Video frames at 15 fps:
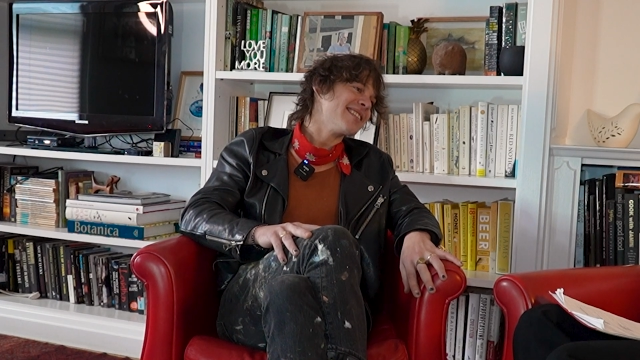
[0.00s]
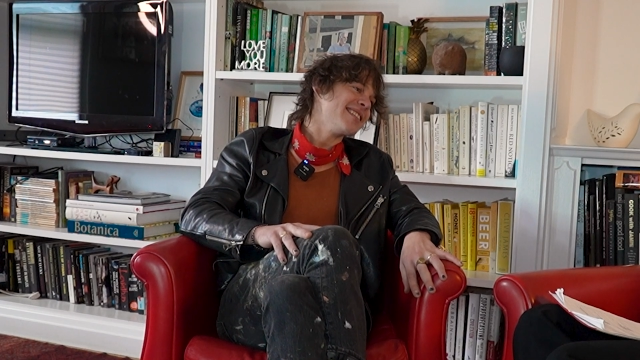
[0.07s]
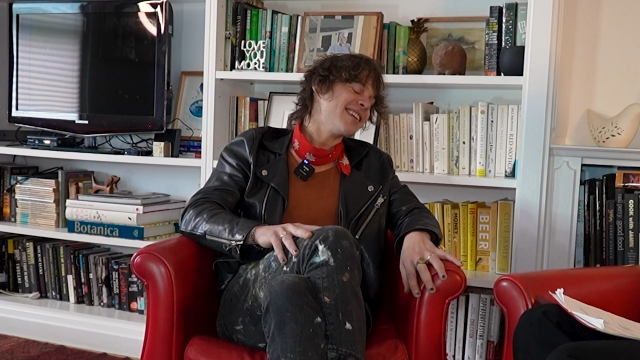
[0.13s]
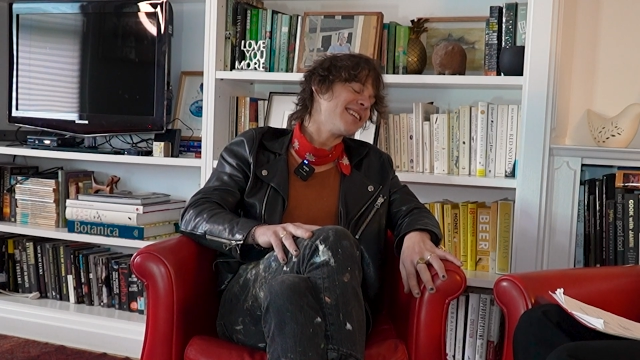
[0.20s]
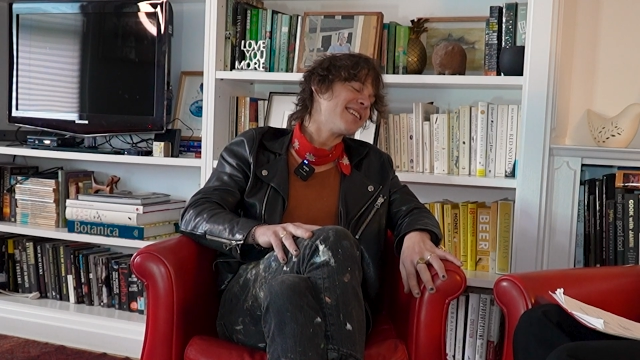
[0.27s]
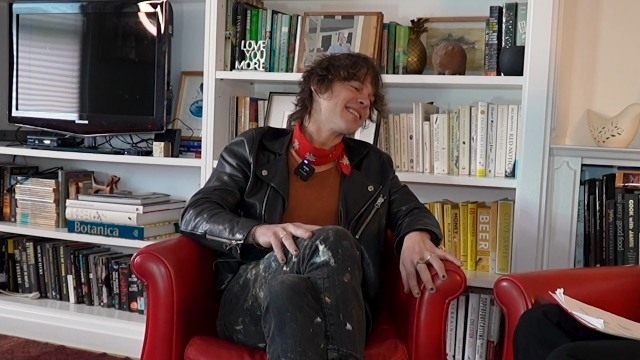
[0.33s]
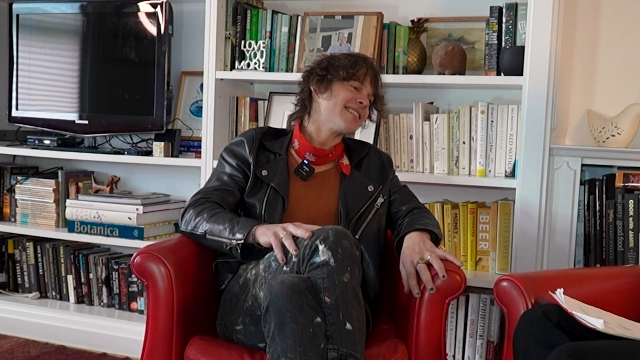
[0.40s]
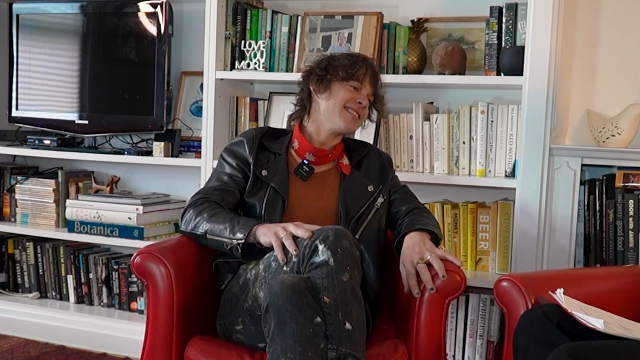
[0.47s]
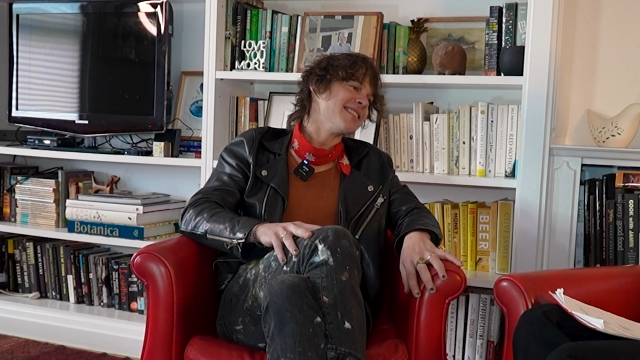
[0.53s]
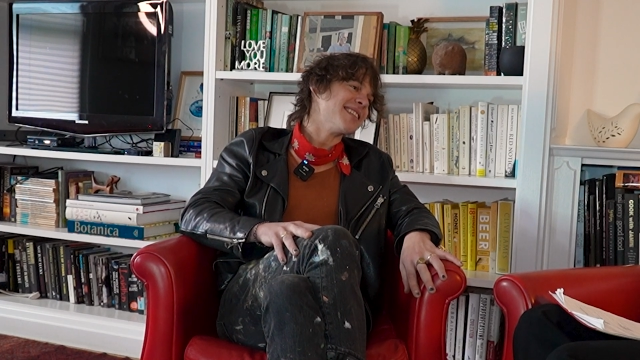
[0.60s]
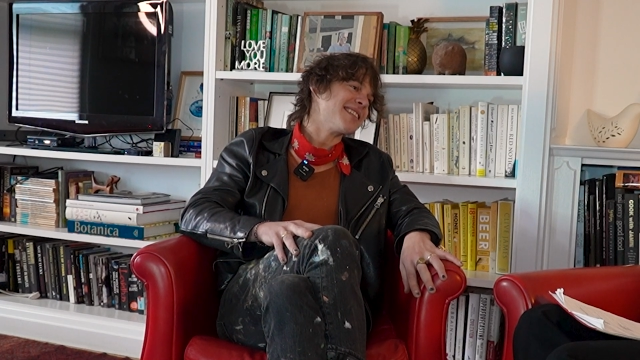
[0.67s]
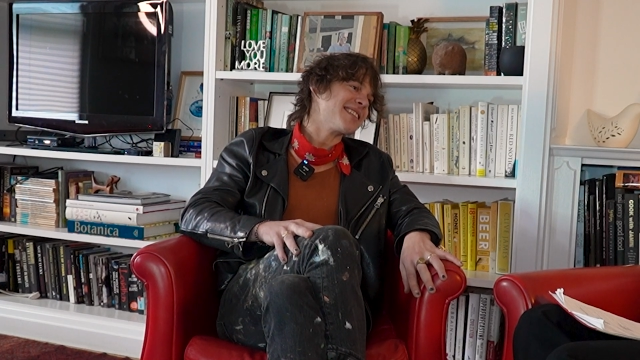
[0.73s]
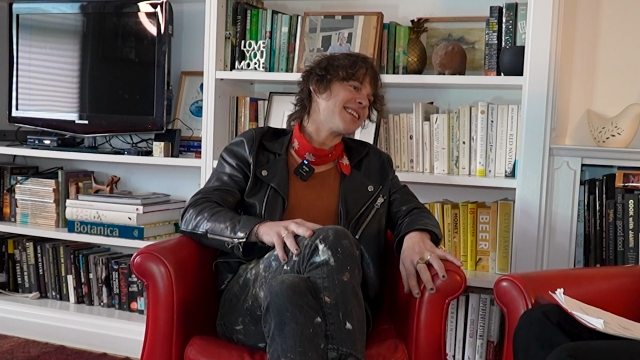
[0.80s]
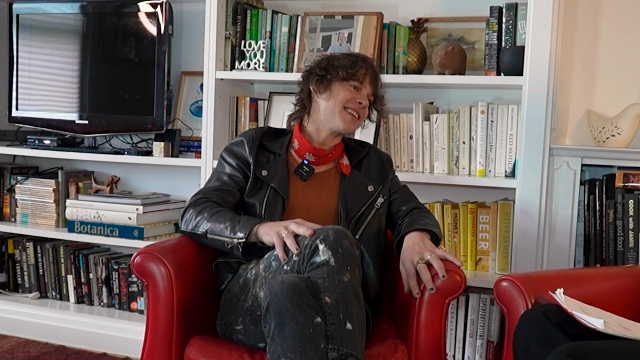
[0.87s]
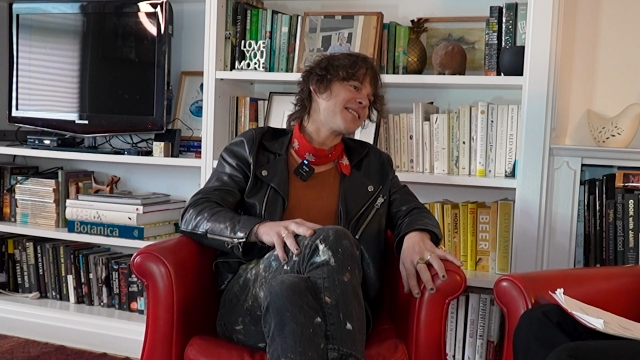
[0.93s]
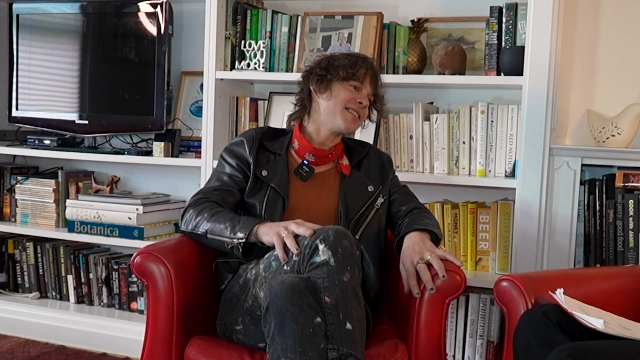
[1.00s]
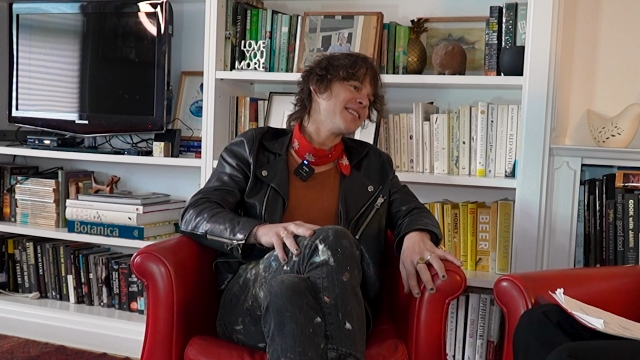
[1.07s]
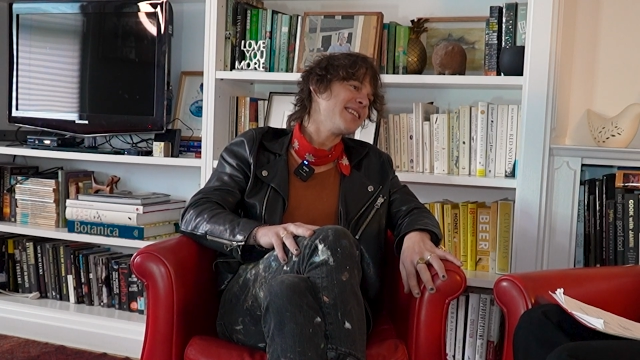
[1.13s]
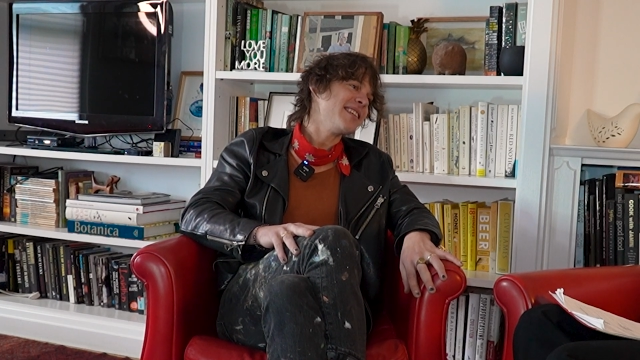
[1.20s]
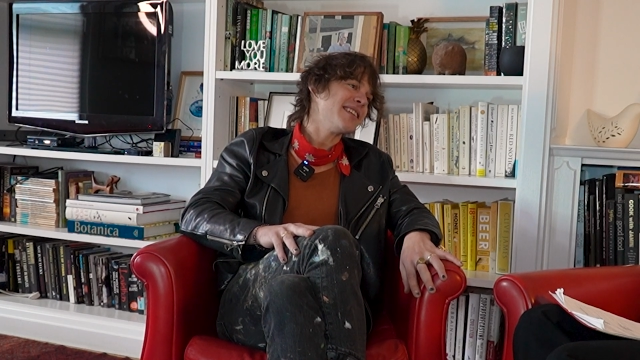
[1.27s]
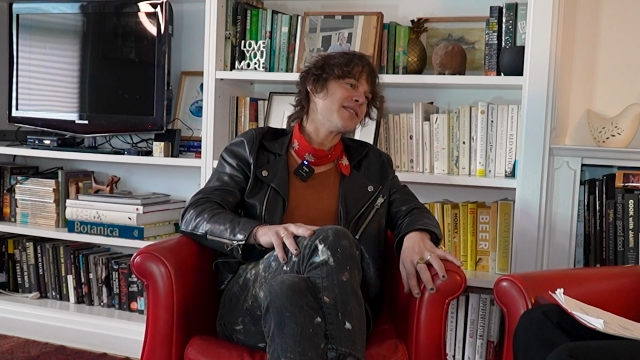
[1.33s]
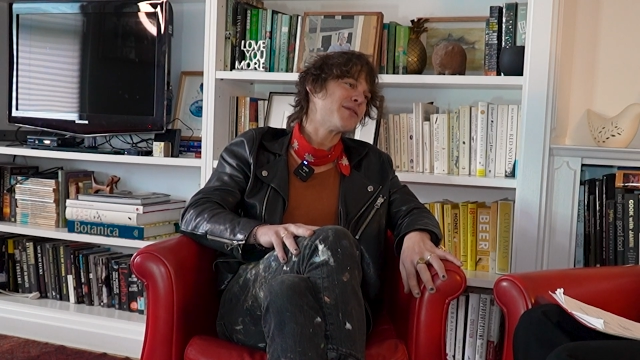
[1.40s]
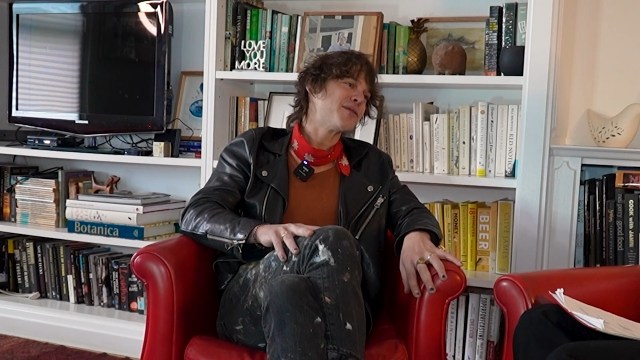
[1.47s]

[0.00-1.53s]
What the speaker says: like year